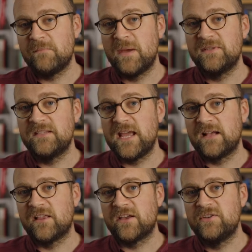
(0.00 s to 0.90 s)
members of the
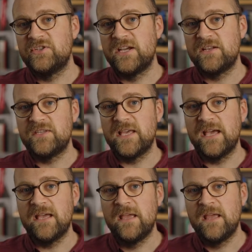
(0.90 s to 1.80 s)
Anglican Church
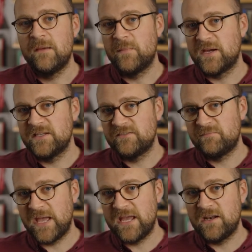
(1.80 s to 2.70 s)
there because of
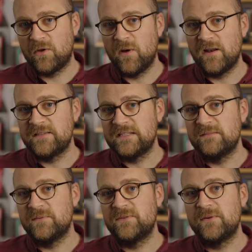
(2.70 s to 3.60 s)
pay inequalities
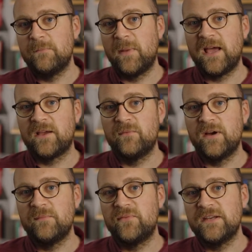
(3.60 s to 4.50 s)
between black and
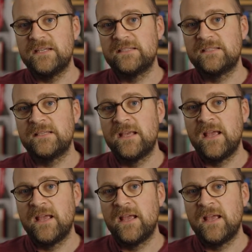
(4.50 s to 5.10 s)
white priests,